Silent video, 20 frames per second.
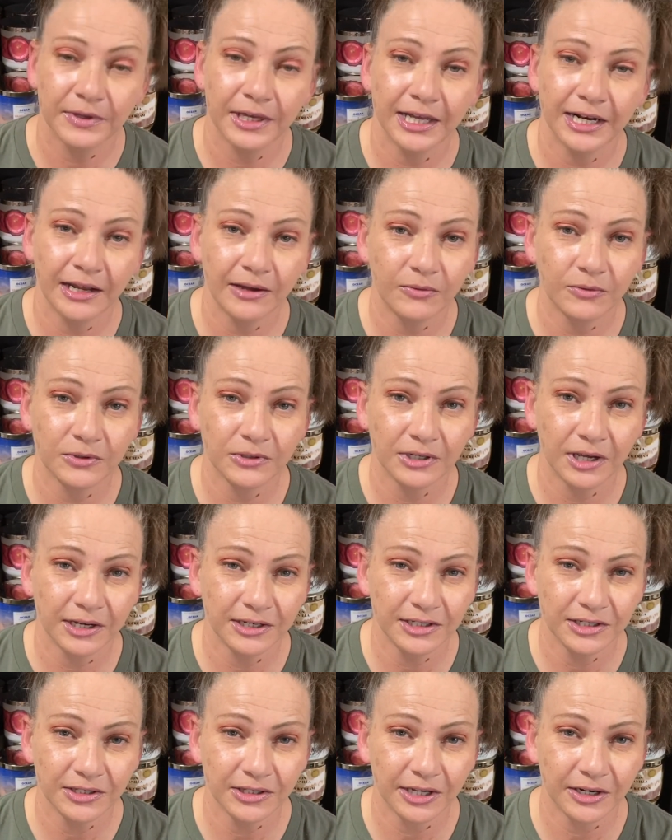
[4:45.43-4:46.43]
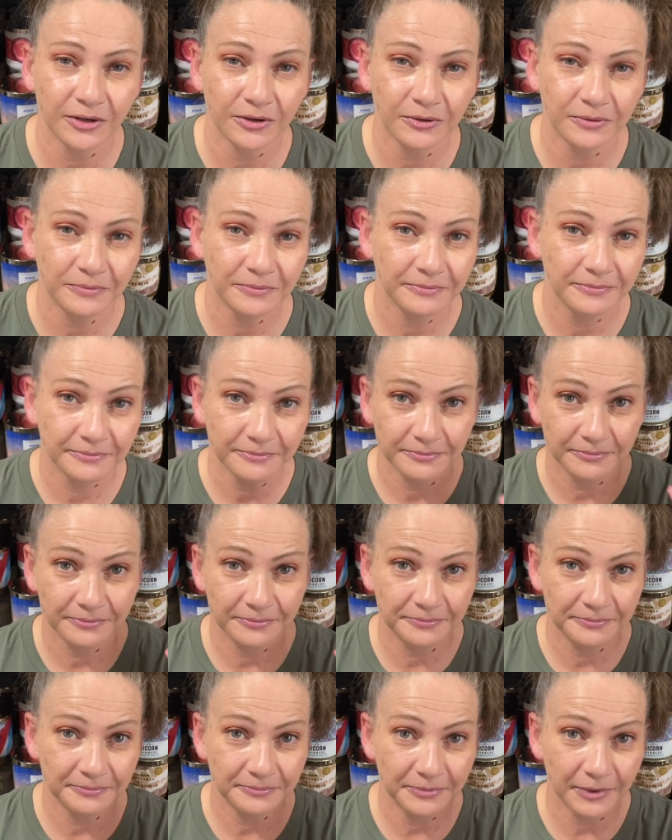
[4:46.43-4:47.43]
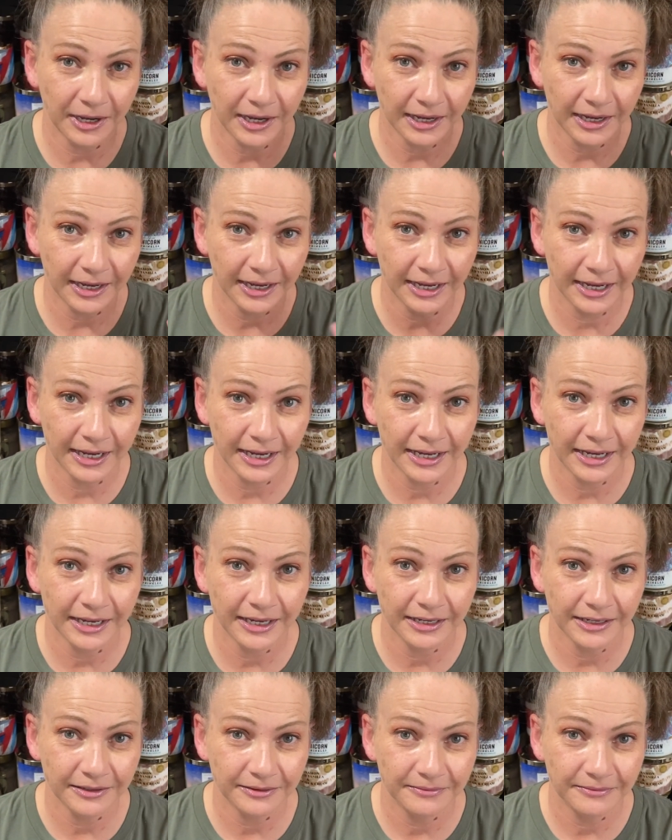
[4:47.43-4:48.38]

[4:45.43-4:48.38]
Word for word: and I will talk to you later. Bye.